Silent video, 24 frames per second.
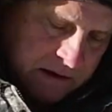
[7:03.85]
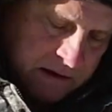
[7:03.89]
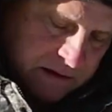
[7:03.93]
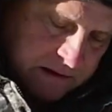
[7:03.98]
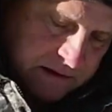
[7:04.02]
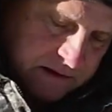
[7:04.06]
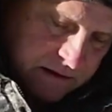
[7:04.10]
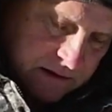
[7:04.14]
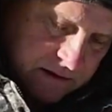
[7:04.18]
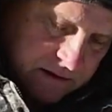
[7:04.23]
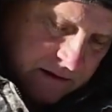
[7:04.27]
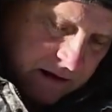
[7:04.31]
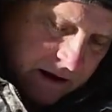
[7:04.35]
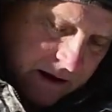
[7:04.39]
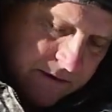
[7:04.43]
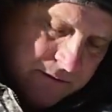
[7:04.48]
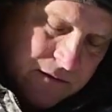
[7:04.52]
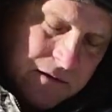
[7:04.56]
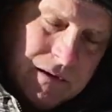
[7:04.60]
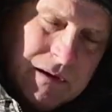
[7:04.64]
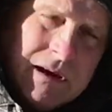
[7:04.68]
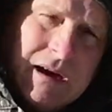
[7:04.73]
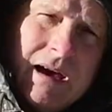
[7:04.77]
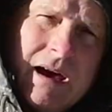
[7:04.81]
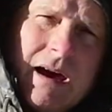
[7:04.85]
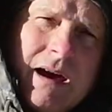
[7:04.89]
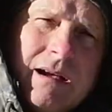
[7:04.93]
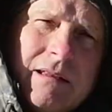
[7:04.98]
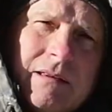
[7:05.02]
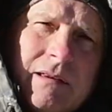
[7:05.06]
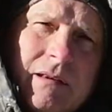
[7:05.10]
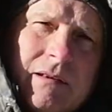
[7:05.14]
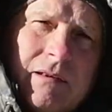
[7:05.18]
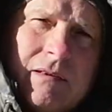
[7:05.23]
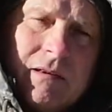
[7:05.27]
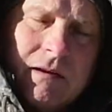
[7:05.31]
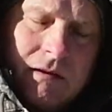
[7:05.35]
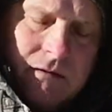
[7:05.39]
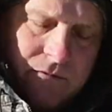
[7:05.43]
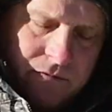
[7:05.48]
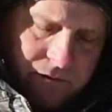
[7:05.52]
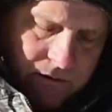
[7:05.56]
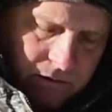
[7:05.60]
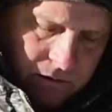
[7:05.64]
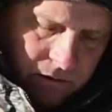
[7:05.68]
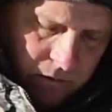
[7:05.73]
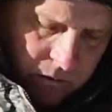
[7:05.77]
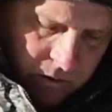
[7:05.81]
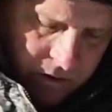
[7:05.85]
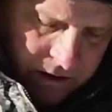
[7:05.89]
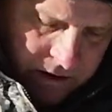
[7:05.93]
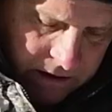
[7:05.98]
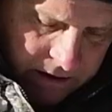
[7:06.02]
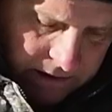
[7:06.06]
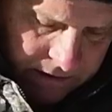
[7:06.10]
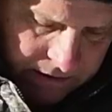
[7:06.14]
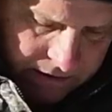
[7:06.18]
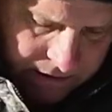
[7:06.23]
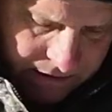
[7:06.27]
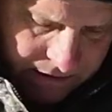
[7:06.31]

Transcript: So I've only had this thing for a week.